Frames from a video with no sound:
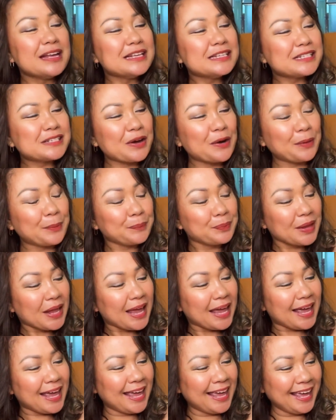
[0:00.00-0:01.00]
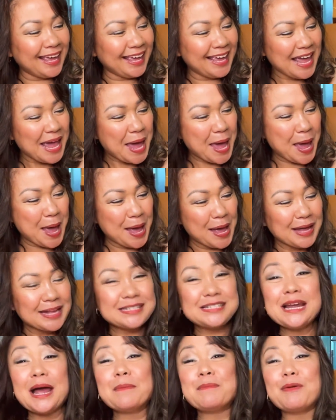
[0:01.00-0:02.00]
So,
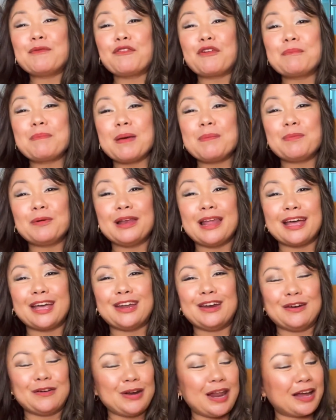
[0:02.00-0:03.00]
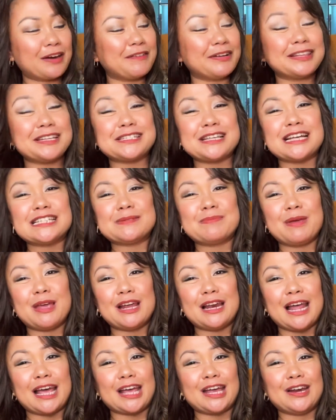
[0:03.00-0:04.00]
so yeah, before people like, you know, like criticize
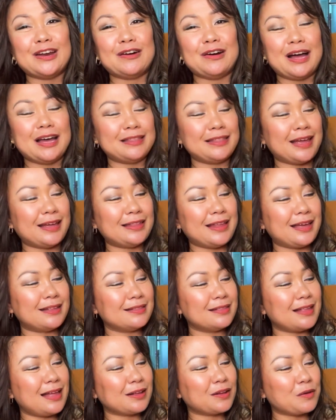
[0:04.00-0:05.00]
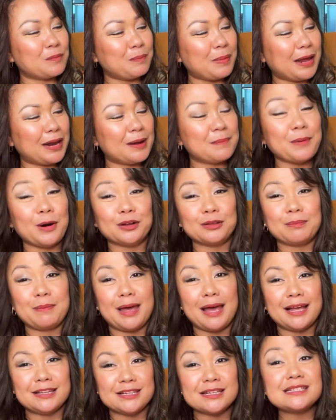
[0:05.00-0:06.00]
me, like, you know, and complain about
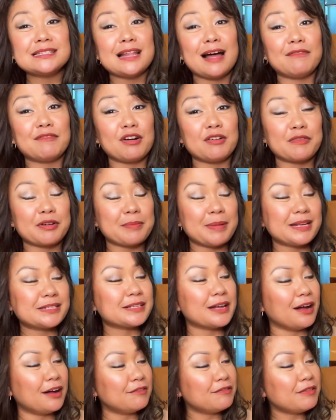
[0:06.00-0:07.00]
me, I just laugh over myself.